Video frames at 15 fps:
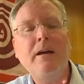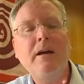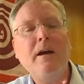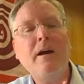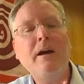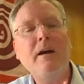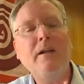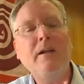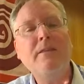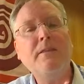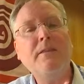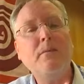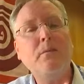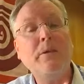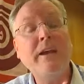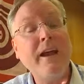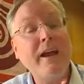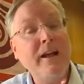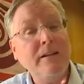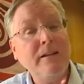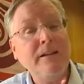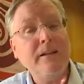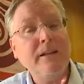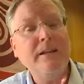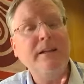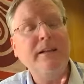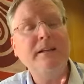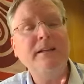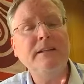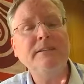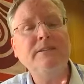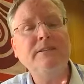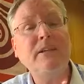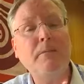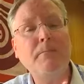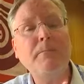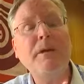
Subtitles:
The reality is some